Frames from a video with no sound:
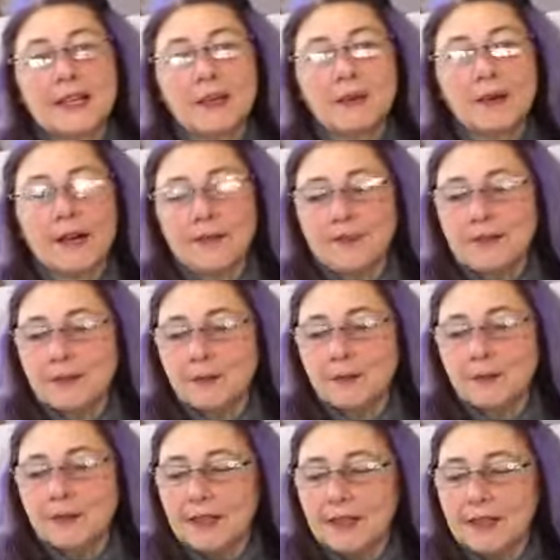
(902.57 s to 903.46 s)
around him
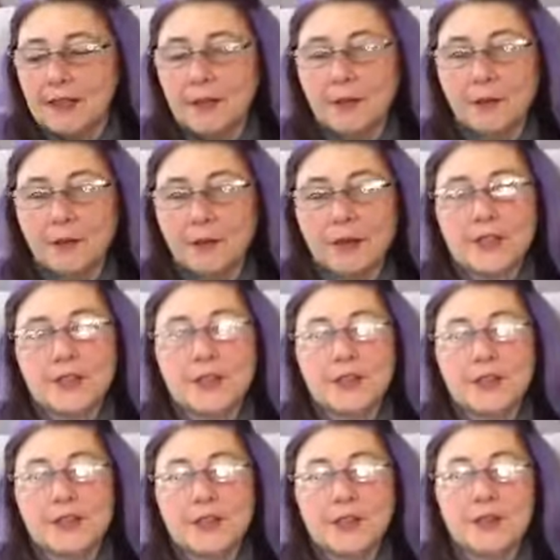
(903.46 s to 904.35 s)
like that other one I
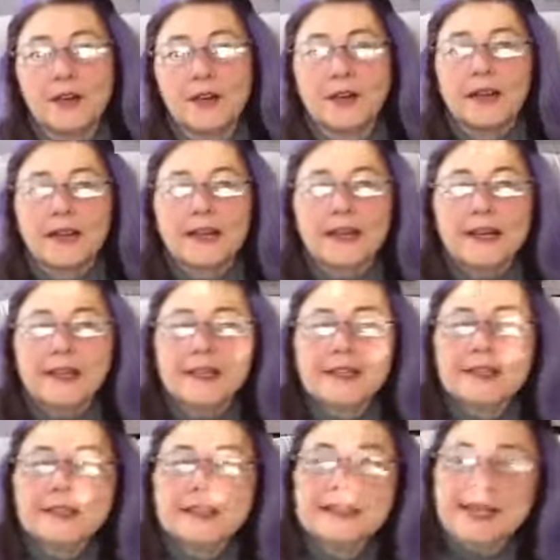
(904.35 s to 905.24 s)
showed you, and
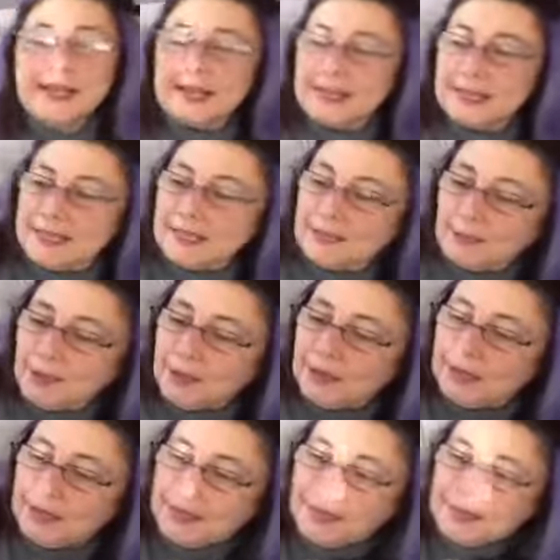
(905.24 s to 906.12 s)
it's staying in
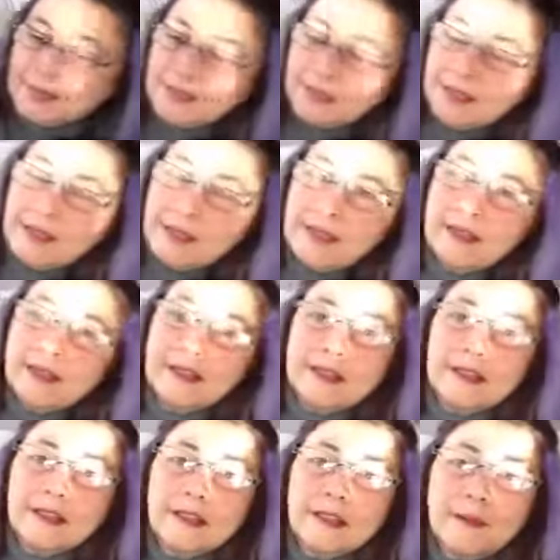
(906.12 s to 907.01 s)
place.
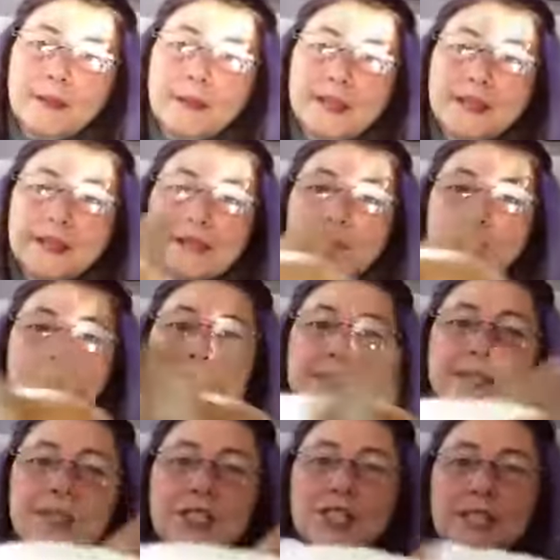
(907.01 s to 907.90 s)
Let me
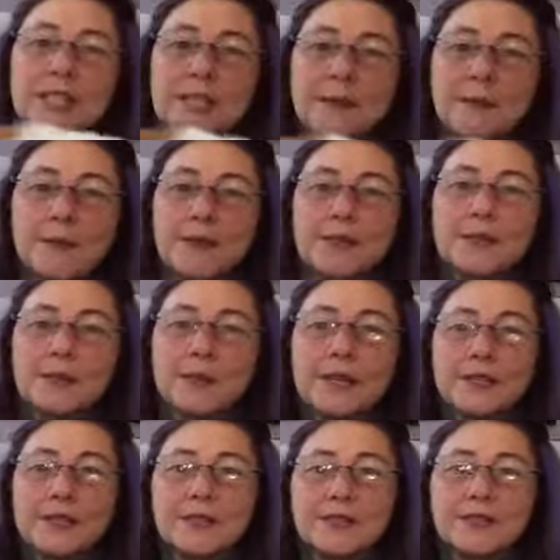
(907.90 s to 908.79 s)
position him this
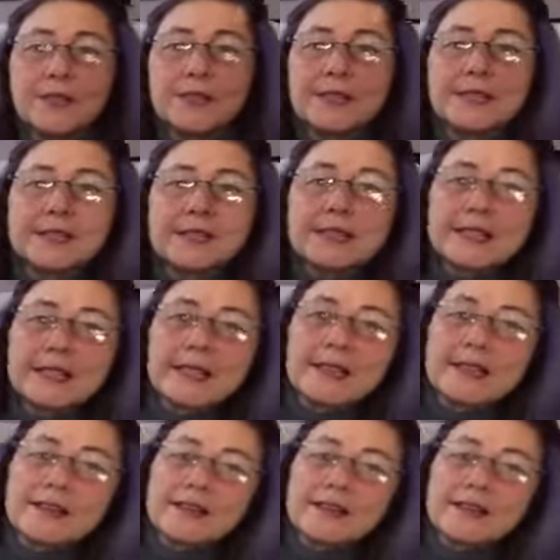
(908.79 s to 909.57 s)
way so you can see.